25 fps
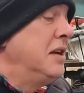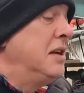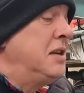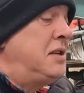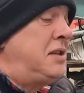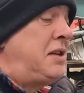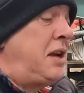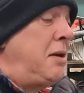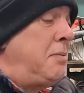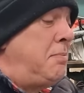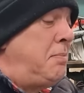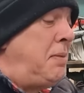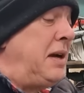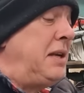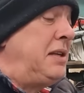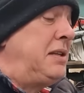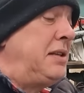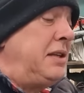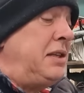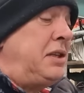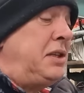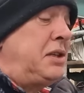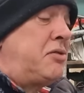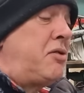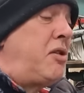so
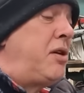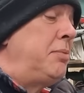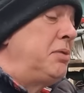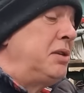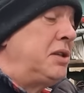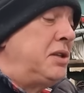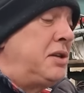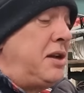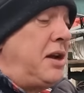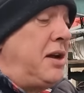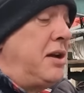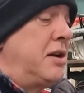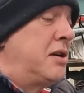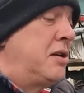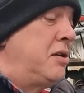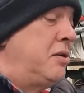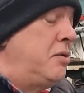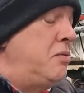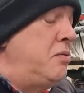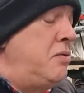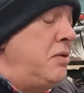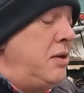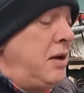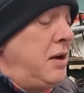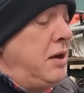basically scribed a
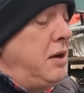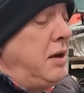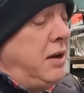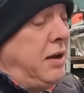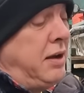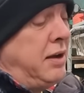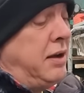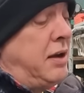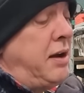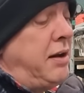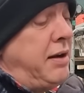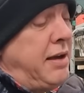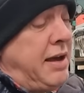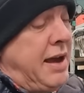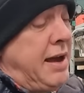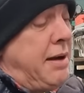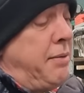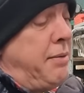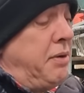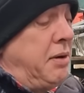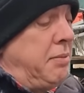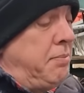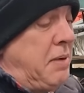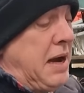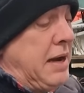circle, cut it out
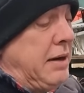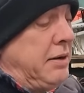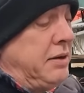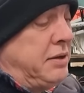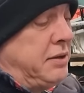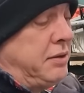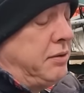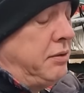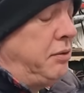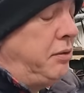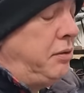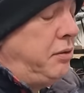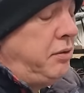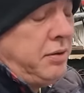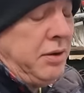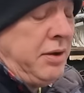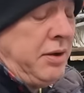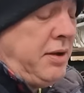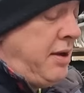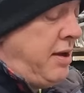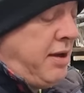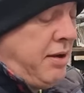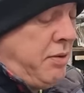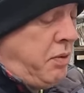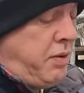with a bandsaw.
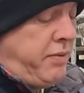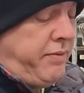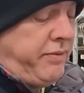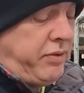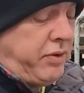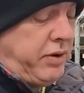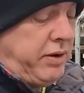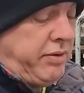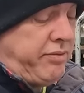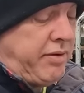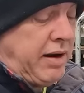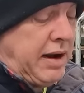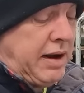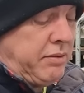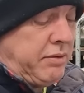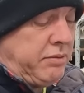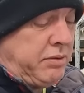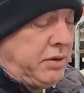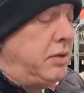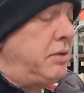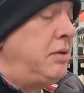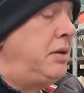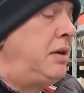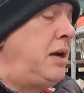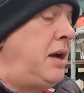It wasn't very
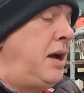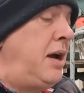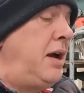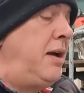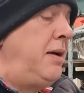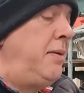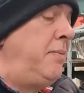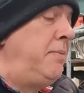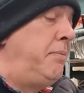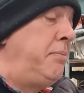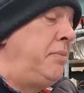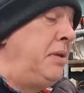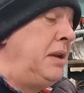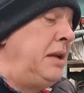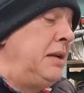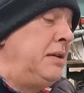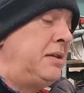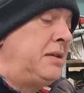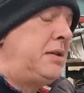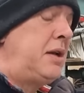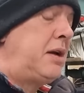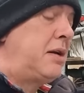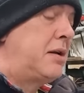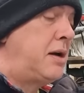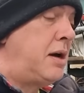round, um, but then
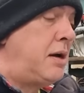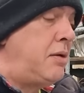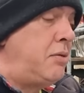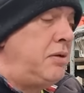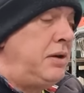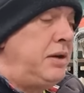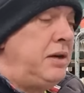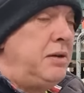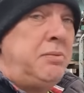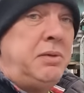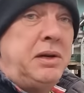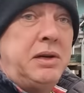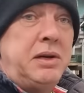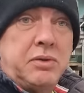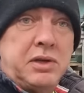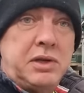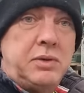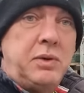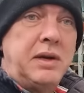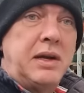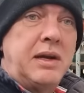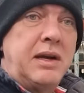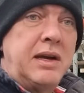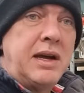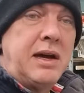stuck a hole in the middle
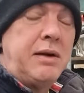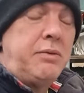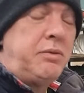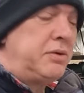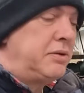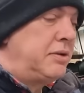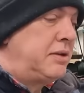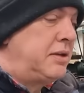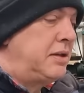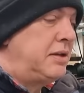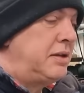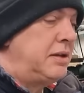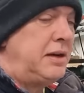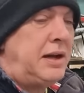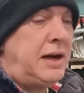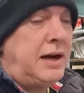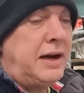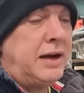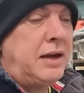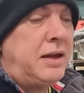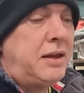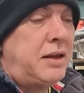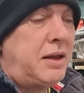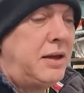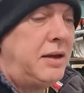so it could go onto the
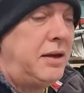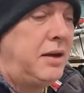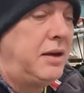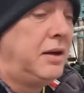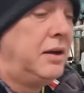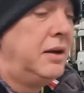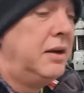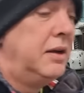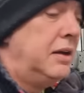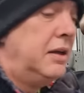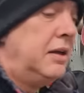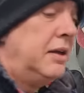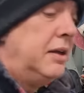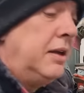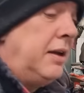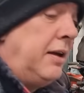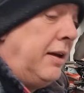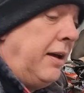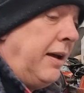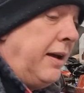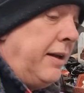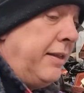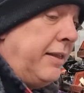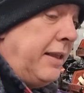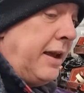lathe.
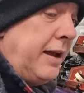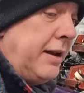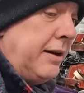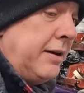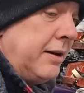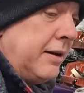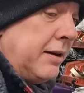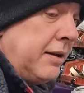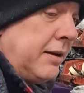And then